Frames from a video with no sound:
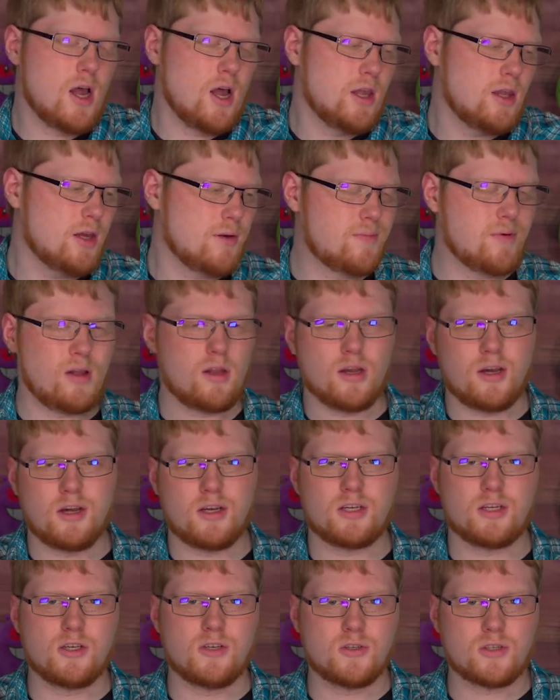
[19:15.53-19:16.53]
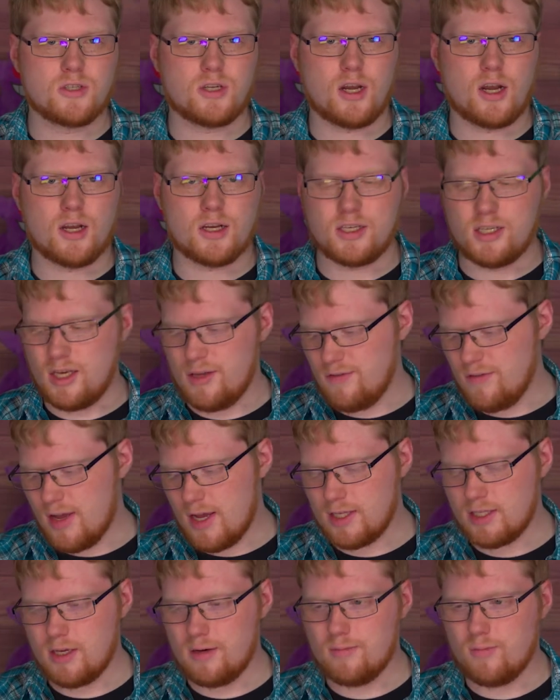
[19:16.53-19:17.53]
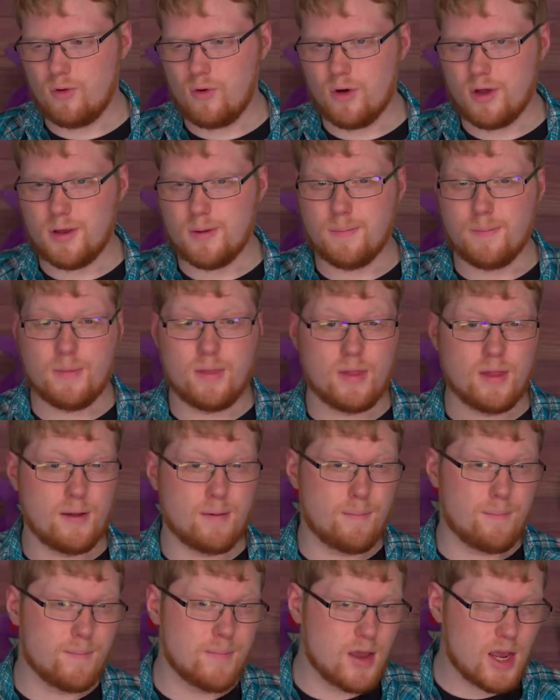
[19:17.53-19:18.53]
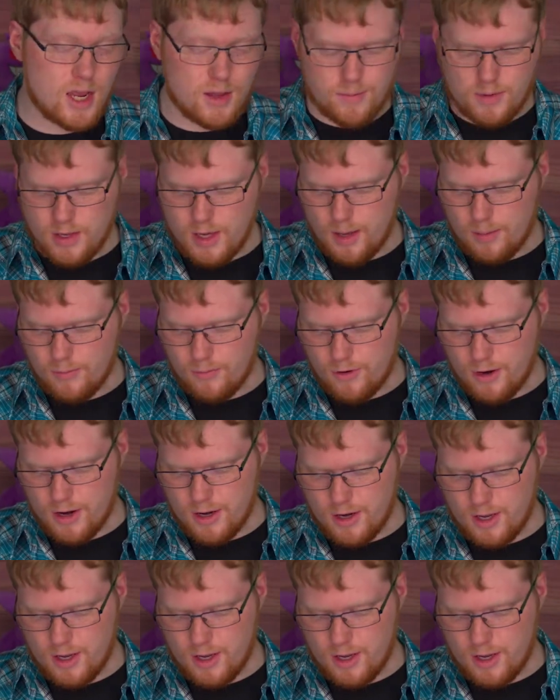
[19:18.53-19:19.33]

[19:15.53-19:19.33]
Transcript: the ability to use it on a TV at some point, maybe upgrade.